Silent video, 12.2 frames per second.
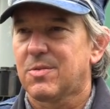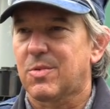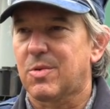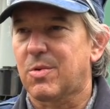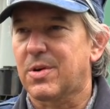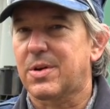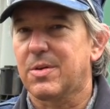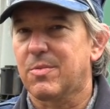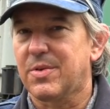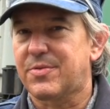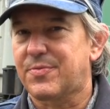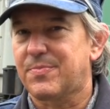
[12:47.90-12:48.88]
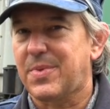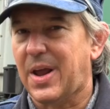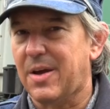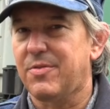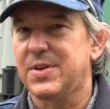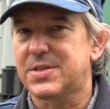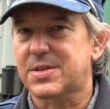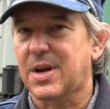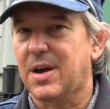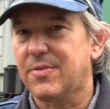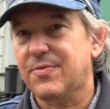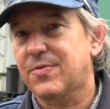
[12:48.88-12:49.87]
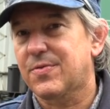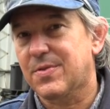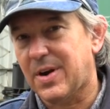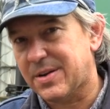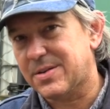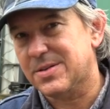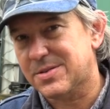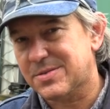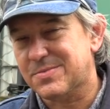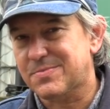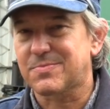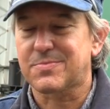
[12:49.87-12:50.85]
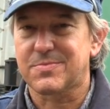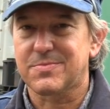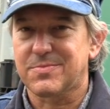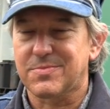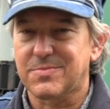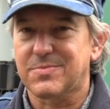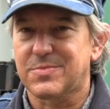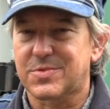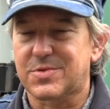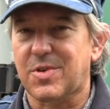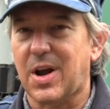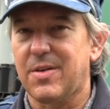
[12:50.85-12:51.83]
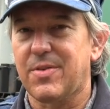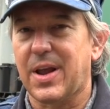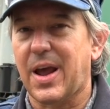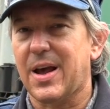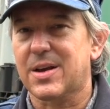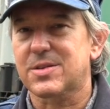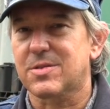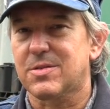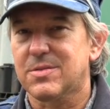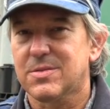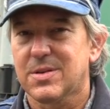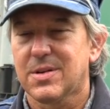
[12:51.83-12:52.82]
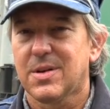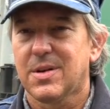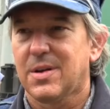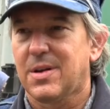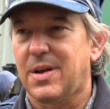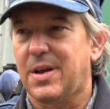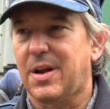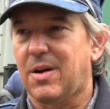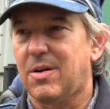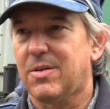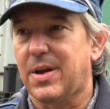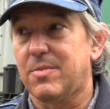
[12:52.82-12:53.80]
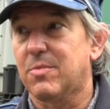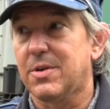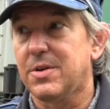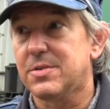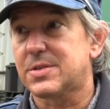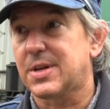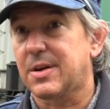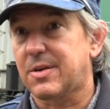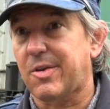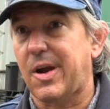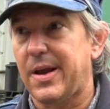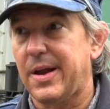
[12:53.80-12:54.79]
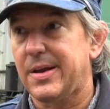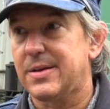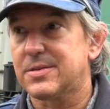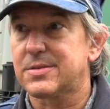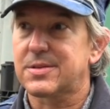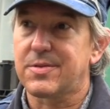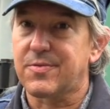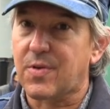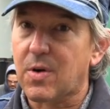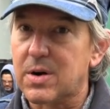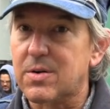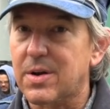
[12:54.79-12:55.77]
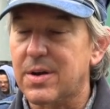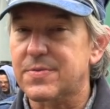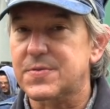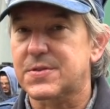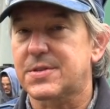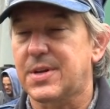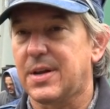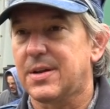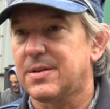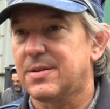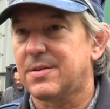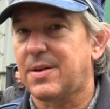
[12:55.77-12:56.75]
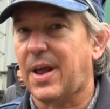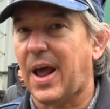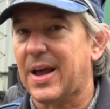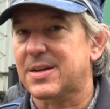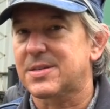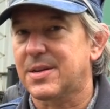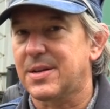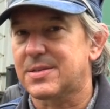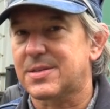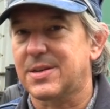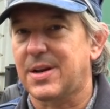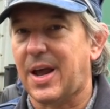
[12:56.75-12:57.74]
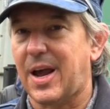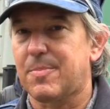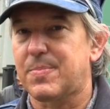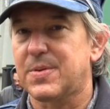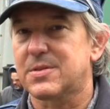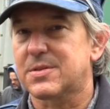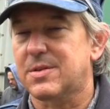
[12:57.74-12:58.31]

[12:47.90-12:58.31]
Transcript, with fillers: We're working with heavy stuff like this driving axle, you know, and we're using cranes and forklifts, and accidents can happen.